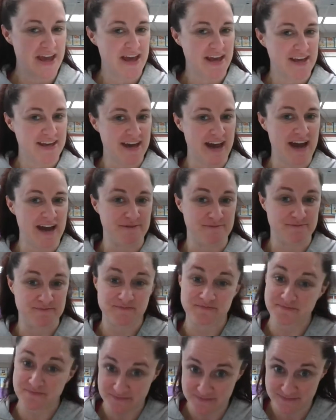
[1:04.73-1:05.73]
Okay.
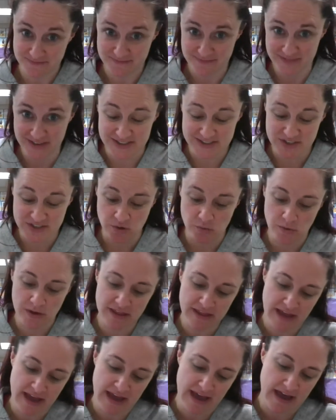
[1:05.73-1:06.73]
So
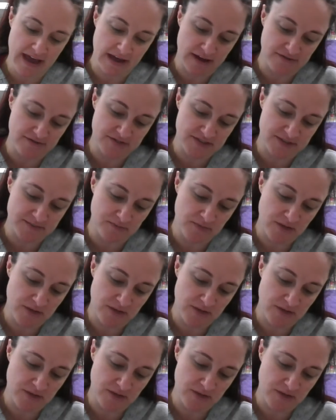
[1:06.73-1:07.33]
with halves,